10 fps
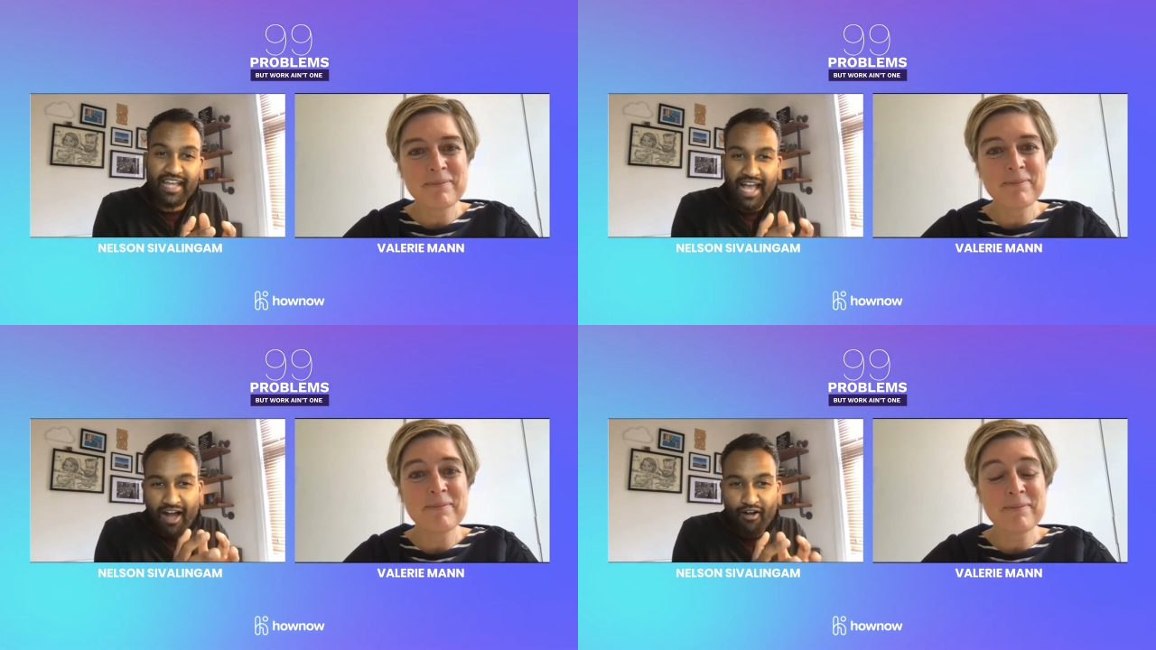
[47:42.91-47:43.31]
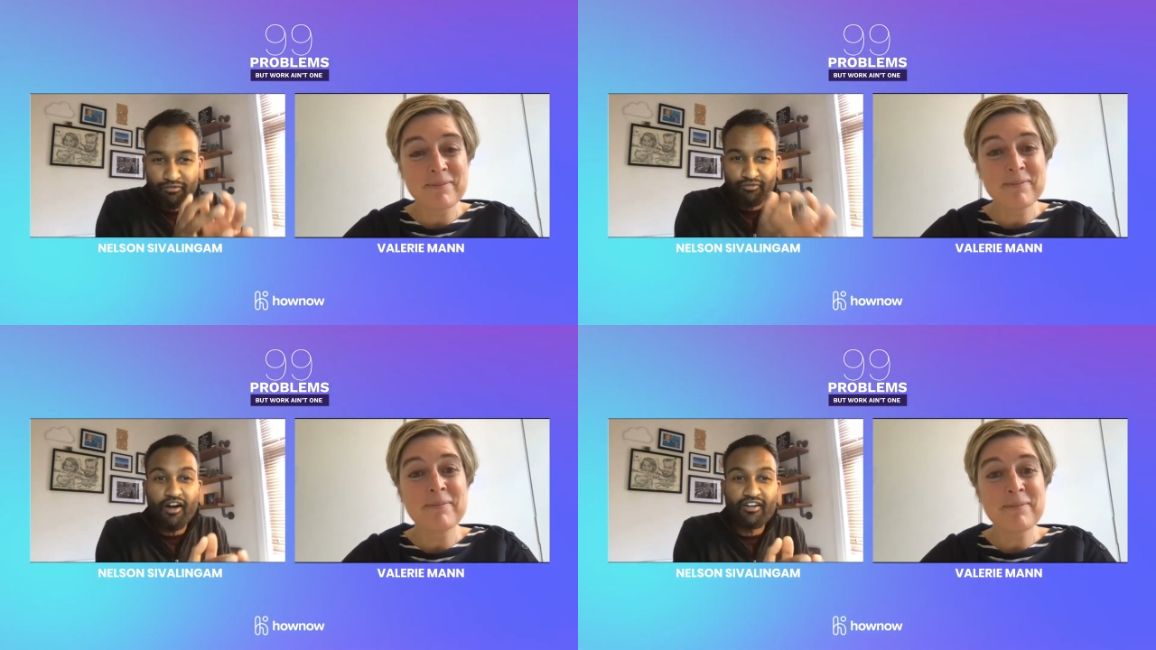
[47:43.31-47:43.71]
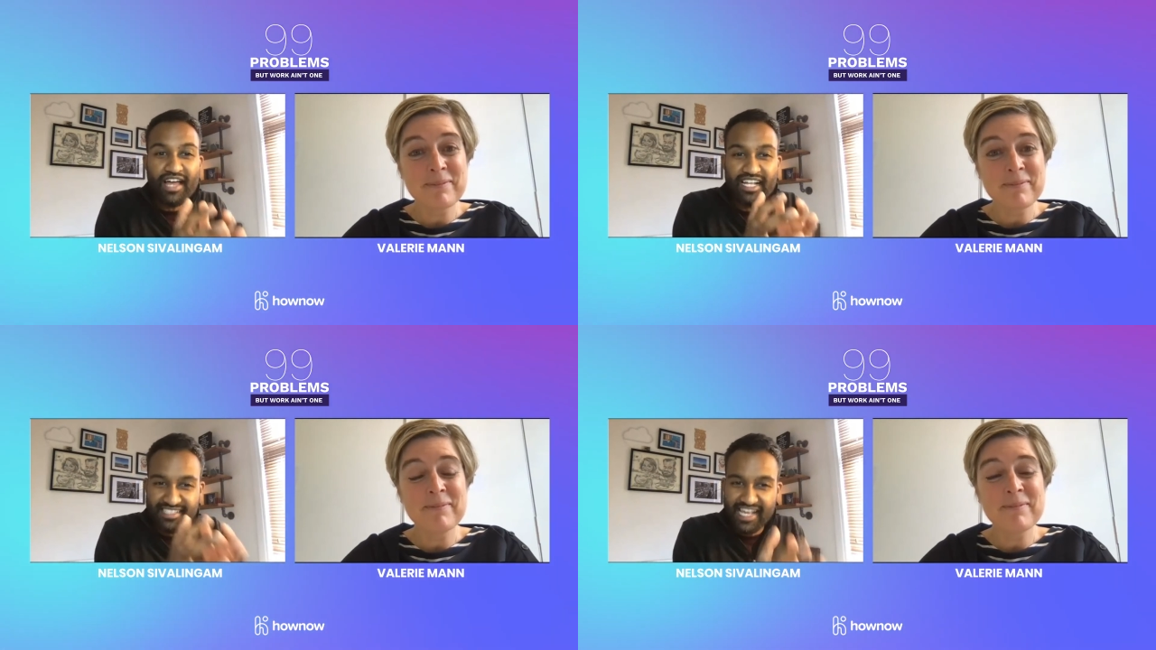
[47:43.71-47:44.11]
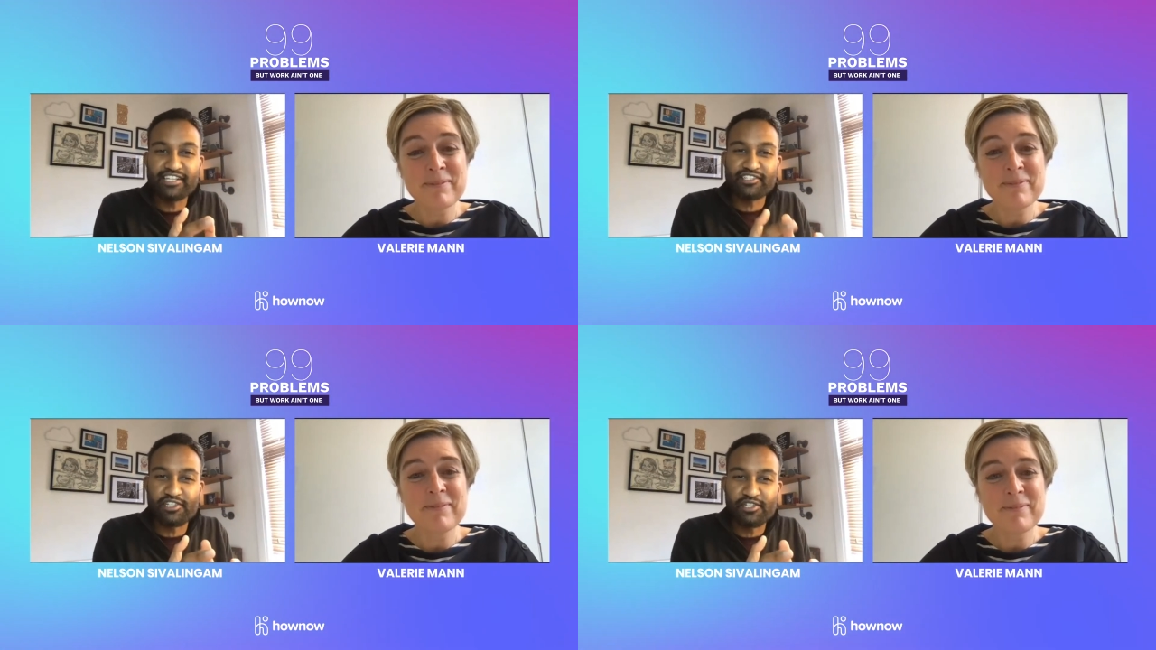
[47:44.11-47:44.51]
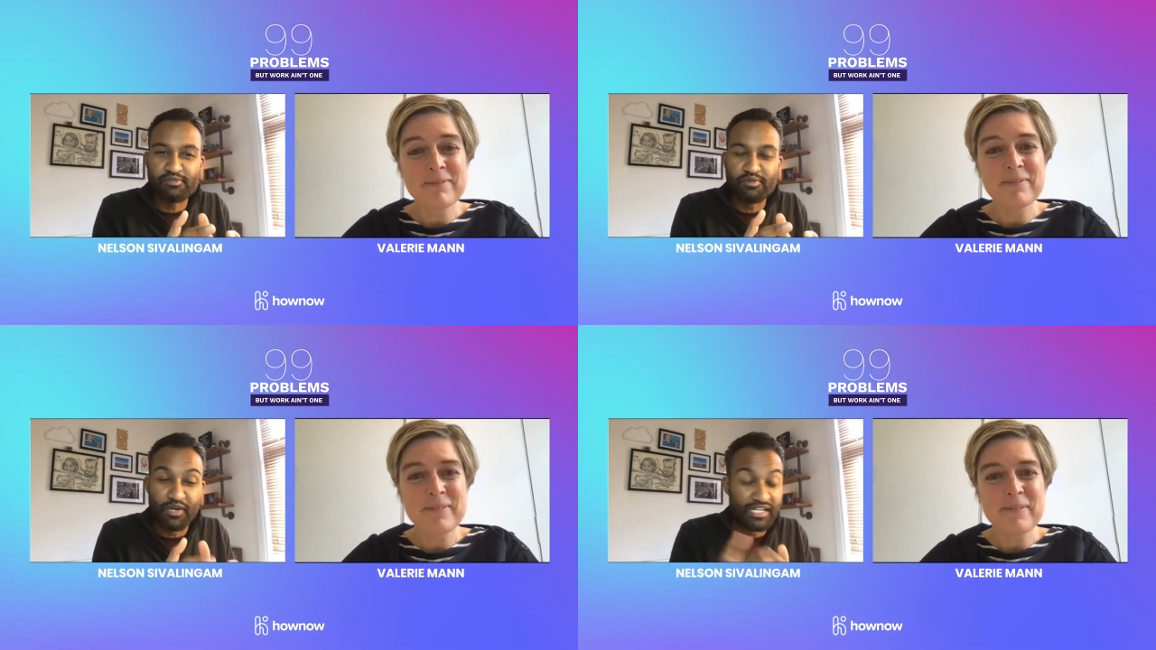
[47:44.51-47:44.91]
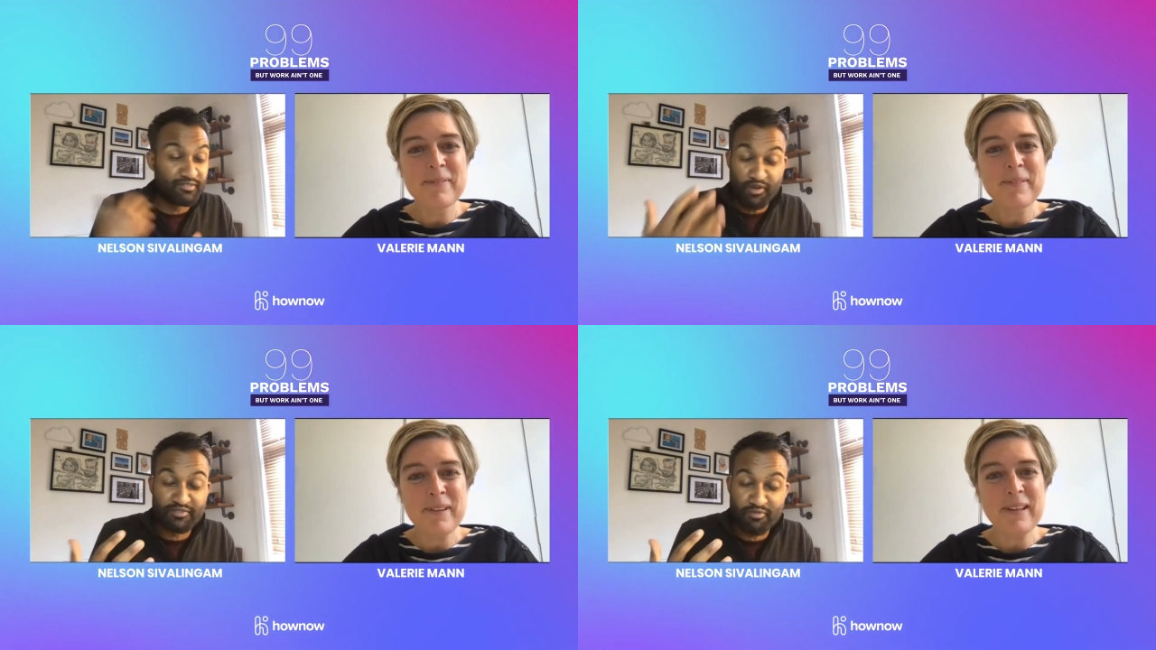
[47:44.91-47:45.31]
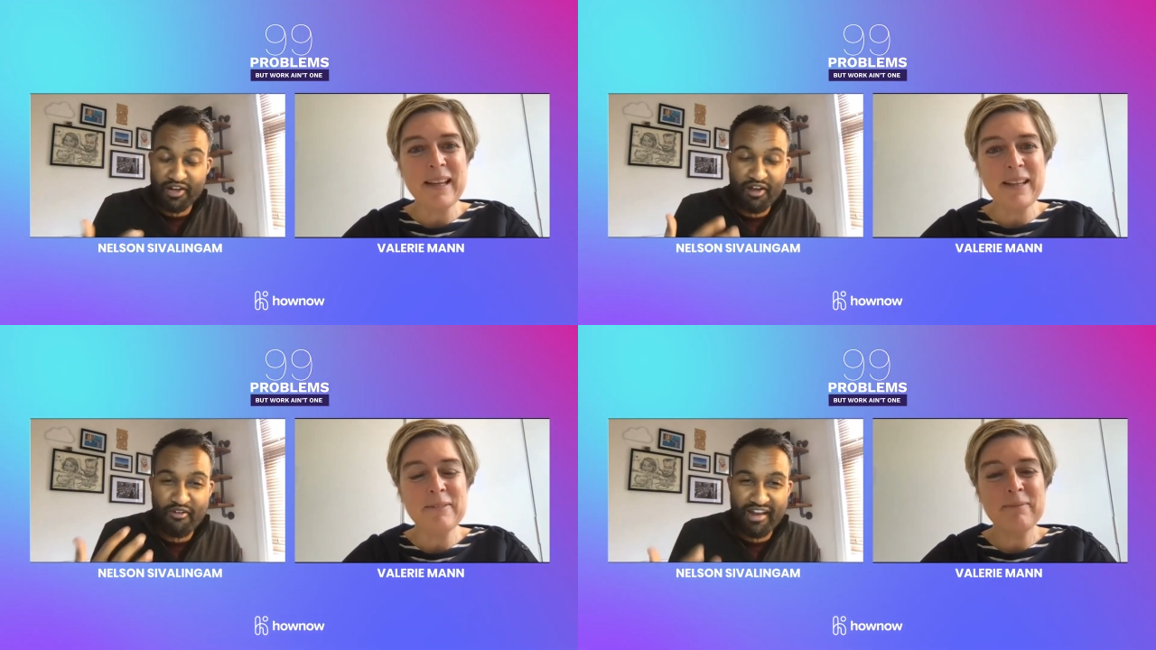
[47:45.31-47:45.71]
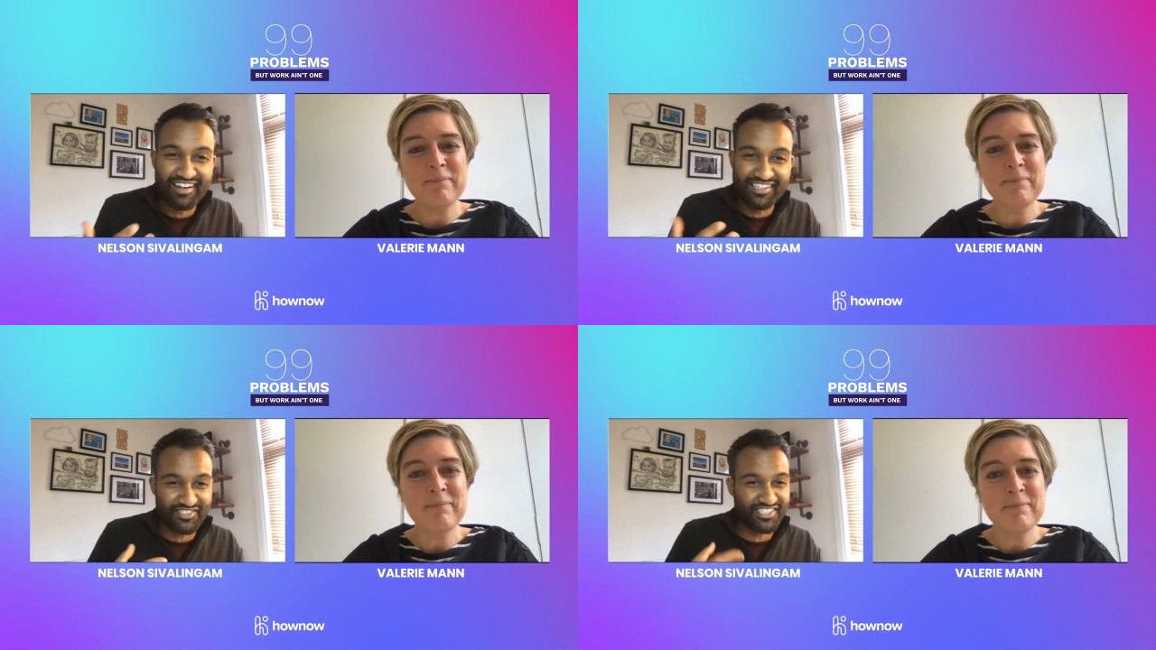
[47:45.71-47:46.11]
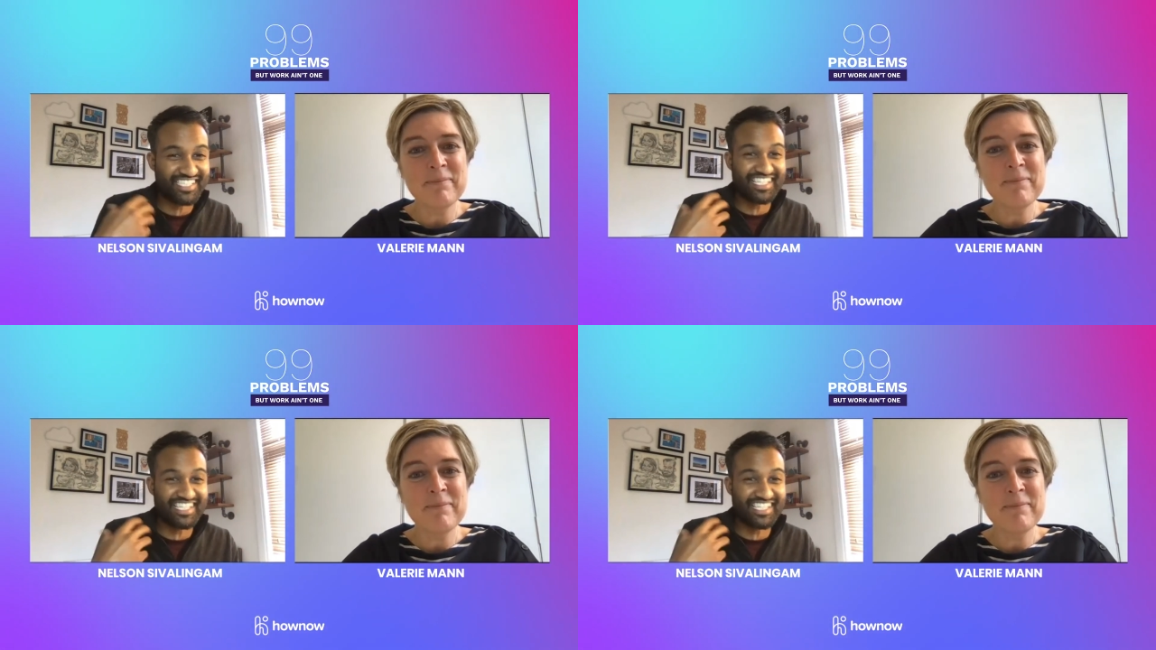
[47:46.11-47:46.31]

Speaker 1: how far that takes you is, is what I realized just